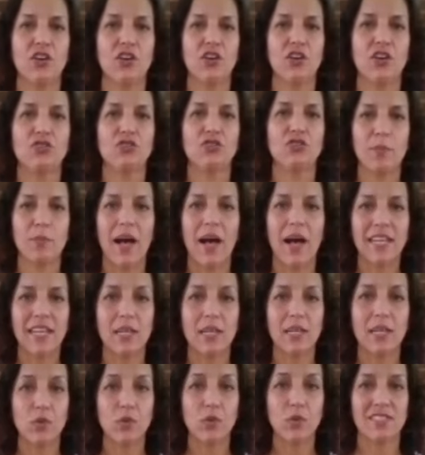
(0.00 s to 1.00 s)

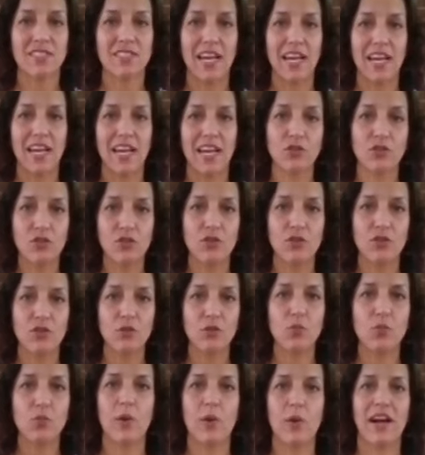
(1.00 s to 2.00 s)
will tell
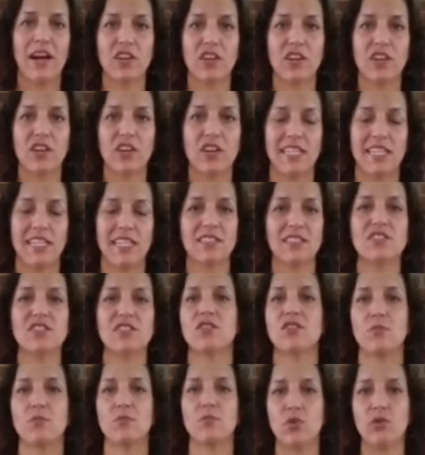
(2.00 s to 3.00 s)
you where it needs
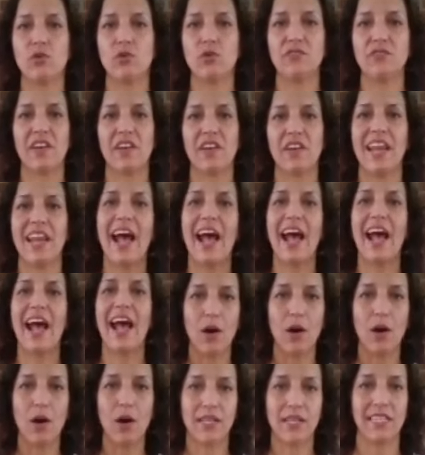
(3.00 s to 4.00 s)
to move and
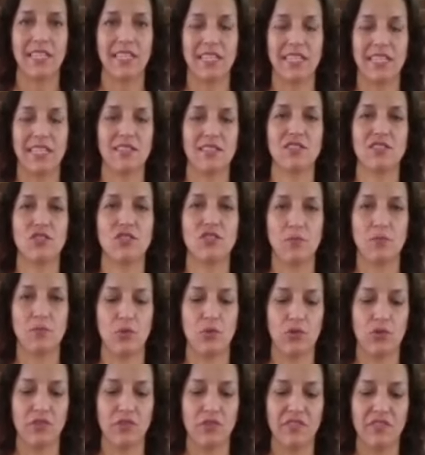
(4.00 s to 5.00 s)
how it needs to
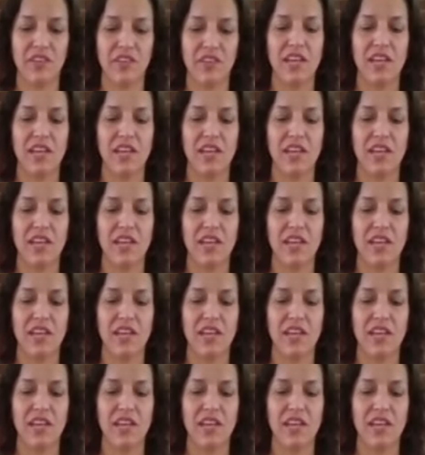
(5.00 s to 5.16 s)
move